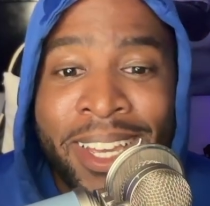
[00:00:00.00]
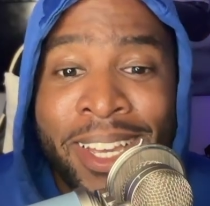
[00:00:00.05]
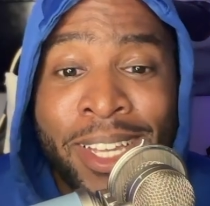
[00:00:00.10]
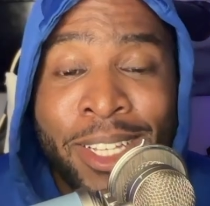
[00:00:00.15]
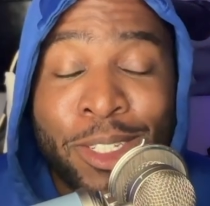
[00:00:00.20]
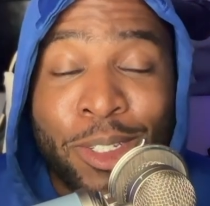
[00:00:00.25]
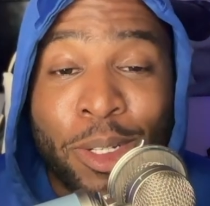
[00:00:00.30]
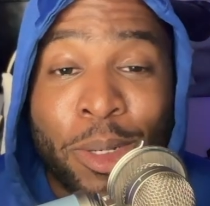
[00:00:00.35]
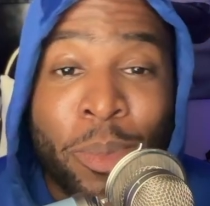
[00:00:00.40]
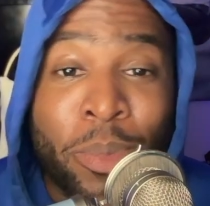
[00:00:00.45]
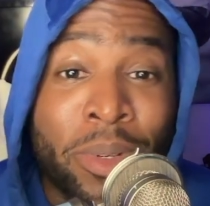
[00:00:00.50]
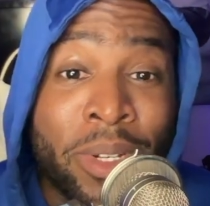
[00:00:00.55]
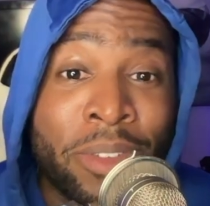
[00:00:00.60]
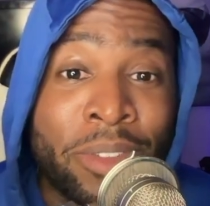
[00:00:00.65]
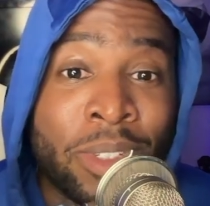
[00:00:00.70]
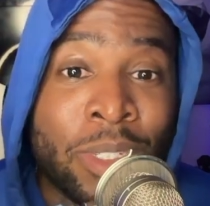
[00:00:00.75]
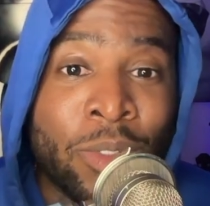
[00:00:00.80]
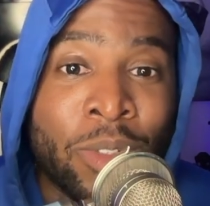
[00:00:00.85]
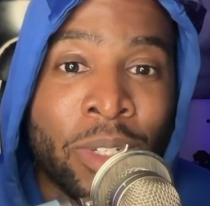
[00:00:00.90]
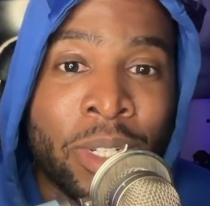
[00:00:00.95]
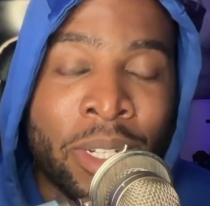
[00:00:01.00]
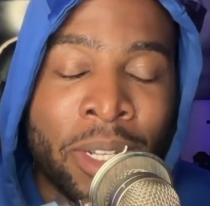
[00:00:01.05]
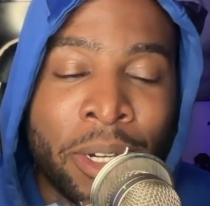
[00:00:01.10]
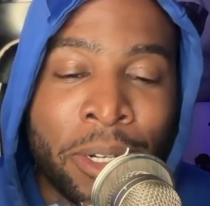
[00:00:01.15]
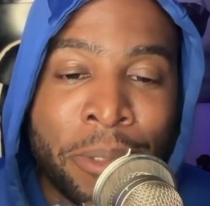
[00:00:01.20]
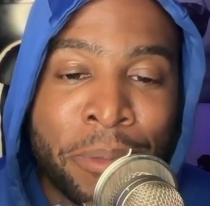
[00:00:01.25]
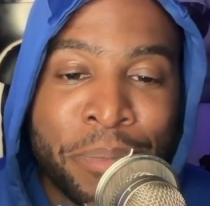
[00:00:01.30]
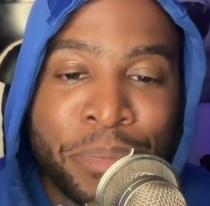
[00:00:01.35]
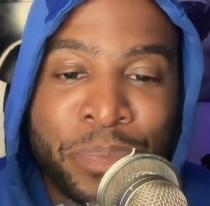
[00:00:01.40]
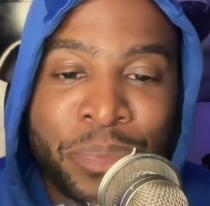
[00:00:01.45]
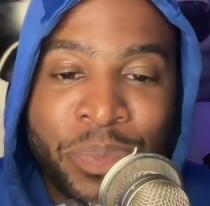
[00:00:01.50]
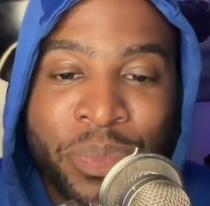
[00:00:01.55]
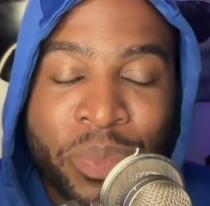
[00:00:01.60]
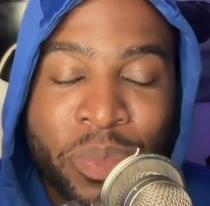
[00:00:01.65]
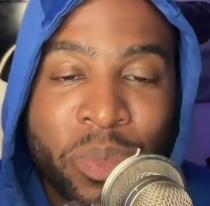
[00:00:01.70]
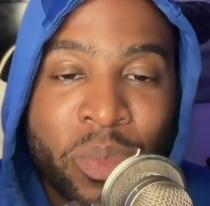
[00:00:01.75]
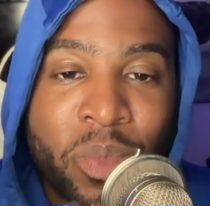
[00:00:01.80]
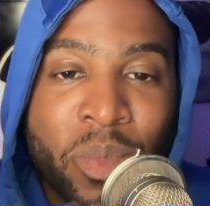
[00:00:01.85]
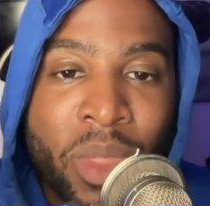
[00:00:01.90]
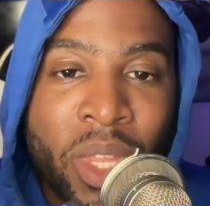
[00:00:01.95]
So in the previous video,
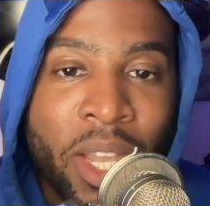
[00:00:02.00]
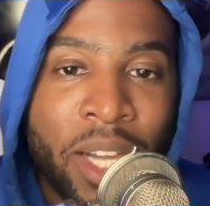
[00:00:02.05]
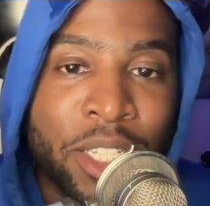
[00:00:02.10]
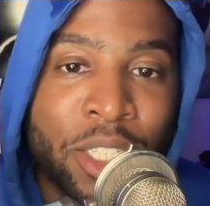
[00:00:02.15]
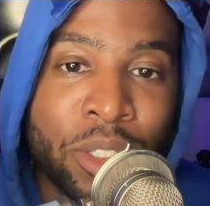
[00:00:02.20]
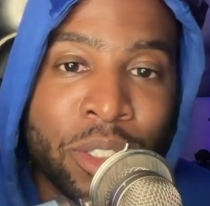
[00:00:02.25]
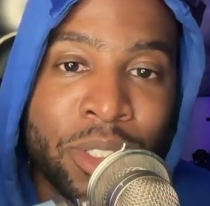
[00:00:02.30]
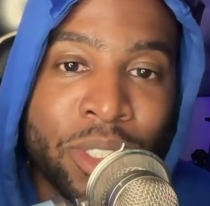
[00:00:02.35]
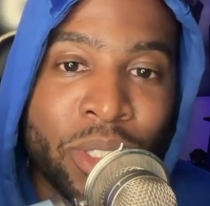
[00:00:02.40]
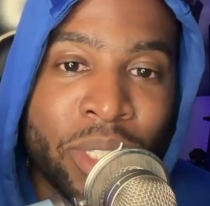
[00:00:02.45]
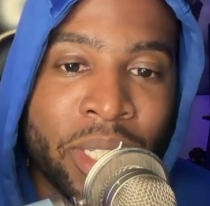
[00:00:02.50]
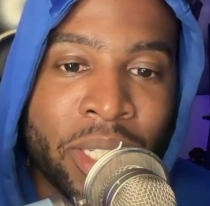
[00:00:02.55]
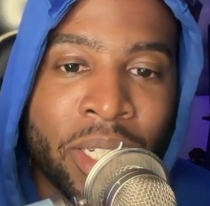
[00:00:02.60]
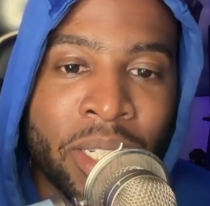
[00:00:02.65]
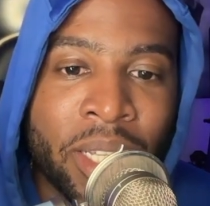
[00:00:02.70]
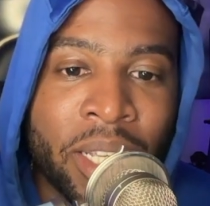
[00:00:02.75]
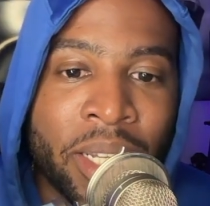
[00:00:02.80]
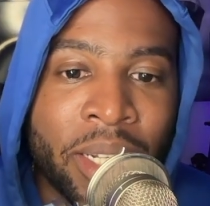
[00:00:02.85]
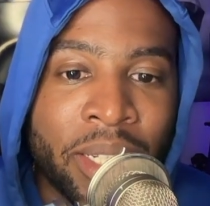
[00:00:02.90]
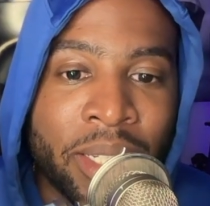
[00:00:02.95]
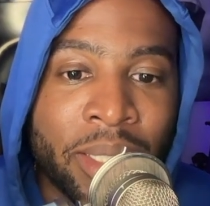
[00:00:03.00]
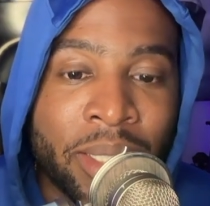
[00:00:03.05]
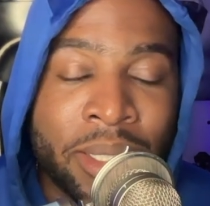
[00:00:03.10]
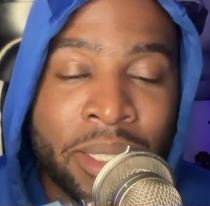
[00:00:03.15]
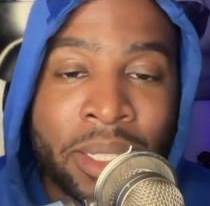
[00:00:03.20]
I showed you a young lady's